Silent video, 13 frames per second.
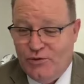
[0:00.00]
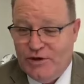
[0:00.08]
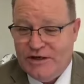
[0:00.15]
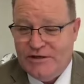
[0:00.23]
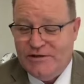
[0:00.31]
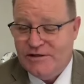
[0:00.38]
good
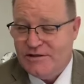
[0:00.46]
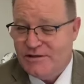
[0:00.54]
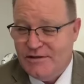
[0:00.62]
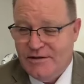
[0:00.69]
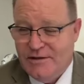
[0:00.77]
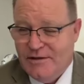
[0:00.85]
morning.
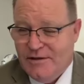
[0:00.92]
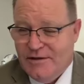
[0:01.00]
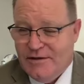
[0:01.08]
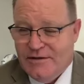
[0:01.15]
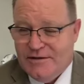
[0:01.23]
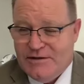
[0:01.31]
Just
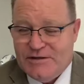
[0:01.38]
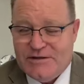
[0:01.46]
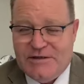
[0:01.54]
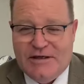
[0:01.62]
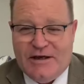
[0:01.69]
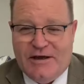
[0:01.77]

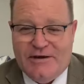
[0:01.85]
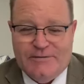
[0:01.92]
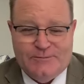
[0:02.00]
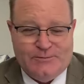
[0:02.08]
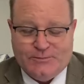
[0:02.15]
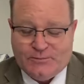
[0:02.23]
you
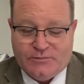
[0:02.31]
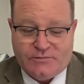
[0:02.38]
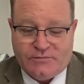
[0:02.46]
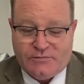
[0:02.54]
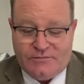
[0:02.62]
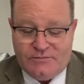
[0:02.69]
know,
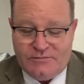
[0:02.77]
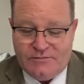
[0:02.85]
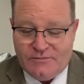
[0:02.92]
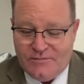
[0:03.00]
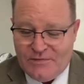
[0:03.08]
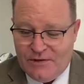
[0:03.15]

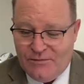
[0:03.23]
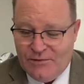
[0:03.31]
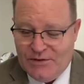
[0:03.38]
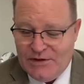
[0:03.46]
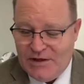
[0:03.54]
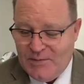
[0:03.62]

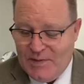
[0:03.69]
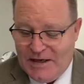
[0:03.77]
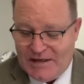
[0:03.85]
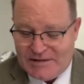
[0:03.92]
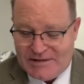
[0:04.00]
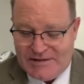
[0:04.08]
we think
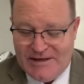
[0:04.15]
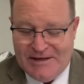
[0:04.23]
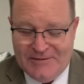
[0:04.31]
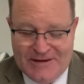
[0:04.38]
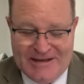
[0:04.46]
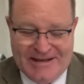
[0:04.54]
about...